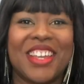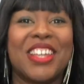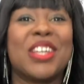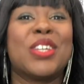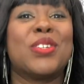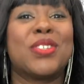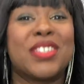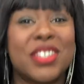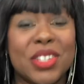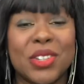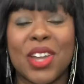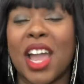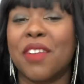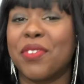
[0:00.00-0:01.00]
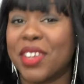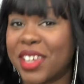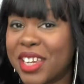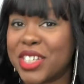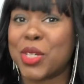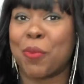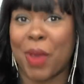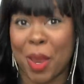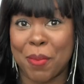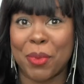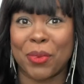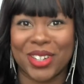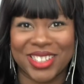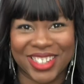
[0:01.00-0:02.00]
You still have to get your
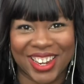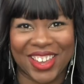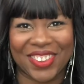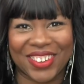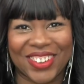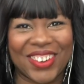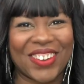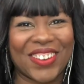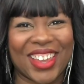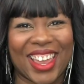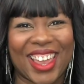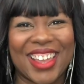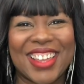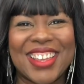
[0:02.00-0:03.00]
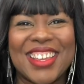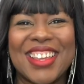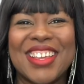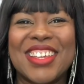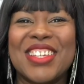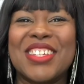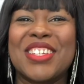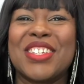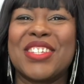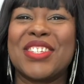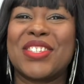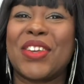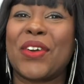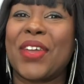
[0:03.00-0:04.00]
paperwork together, okay?
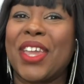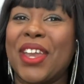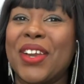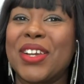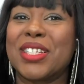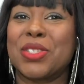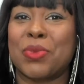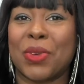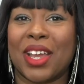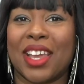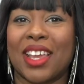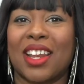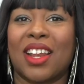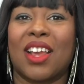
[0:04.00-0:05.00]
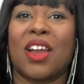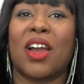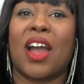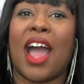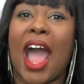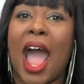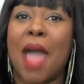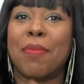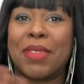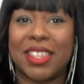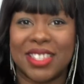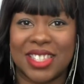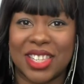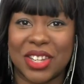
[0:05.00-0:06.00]
So here is what I'm
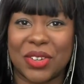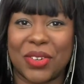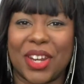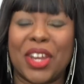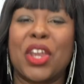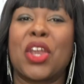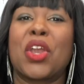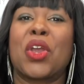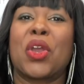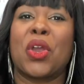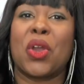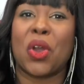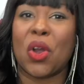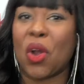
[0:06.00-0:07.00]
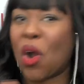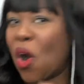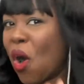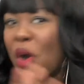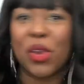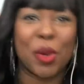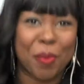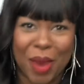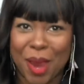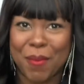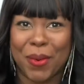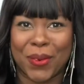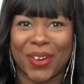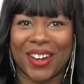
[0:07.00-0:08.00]
considering all your
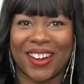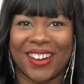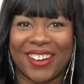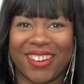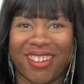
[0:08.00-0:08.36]
paperwork.